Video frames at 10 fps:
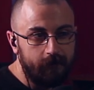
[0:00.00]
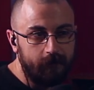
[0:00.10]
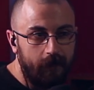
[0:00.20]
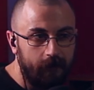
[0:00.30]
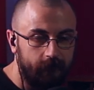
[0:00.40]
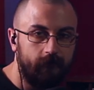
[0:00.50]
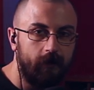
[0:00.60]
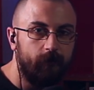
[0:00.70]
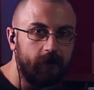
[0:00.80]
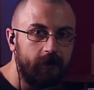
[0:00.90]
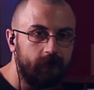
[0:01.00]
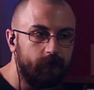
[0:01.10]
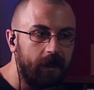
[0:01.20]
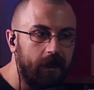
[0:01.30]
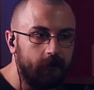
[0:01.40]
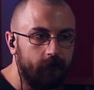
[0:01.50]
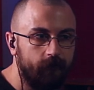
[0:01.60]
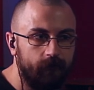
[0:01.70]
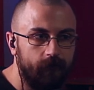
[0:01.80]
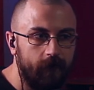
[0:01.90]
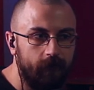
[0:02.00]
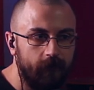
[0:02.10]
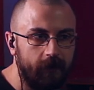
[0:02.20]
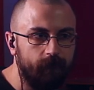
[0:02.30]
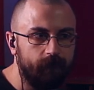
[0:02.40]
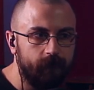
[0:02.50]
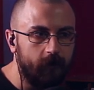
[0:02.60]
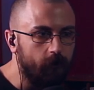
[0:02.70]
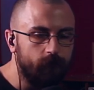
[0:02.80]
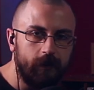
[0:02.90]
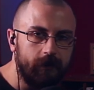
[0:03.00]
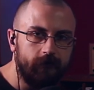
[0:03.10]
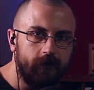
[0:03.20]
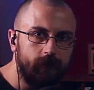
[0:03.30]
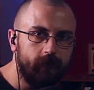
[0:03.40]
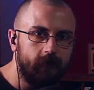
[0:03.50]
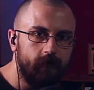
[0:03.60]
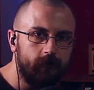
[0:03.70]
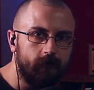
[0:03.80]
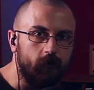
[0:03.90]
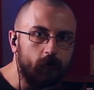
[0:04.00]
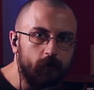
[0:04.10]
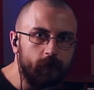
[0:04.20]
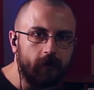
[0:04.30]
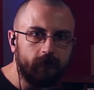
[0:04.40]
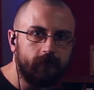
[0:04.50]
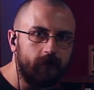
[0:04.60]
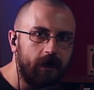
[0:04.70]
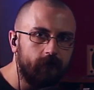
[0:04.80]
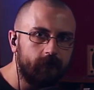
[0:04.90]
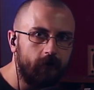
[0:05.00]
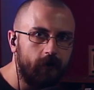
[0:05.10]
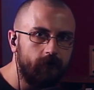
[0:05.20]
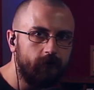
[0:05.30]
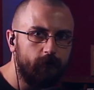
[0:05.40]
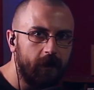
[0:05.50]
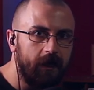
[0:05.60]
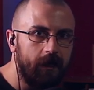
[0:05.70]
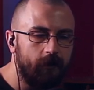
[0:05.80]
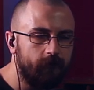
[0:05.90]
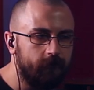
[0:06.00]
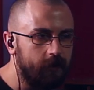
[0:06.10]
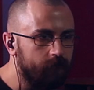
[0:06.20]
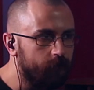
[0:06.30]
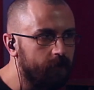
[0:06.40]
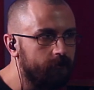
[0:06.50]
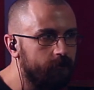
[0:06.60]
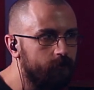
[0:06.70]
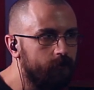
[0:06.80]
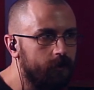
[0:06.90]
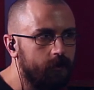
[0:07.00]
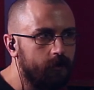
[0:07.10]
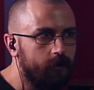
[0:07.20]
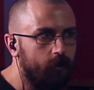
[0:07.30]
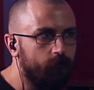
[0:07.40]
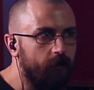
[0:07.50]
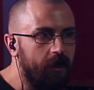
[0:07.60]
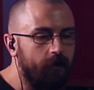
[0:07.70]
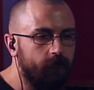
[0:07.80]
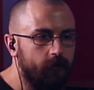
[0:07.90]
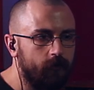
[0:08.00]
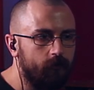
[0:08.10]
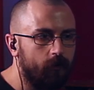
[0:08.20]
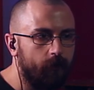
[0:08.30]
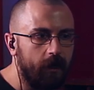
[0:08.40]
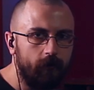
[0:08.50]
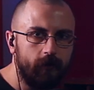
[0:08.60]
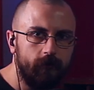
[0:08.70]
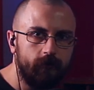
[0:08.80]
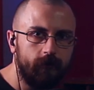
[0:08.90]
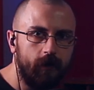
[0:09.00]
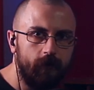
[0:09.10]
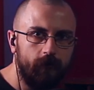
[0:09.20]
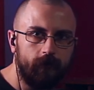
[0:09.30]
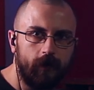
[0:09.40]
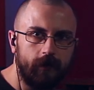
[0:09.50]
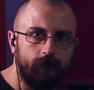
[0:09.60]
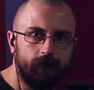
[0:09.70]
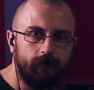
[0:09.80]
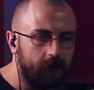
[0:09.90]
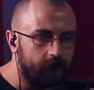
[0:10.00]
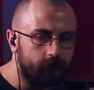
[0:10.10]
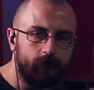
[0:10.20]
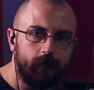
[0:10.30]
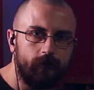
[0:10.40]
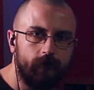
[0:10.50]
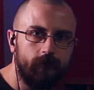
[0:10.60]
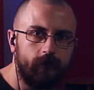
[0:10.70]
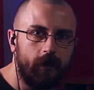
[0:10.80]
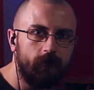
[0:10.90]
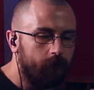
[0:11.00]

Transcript: as a Japanese band, they don't really seem to tour much outside of Japan. I've seen that they do a fair few American shows, like at festivals and stuff,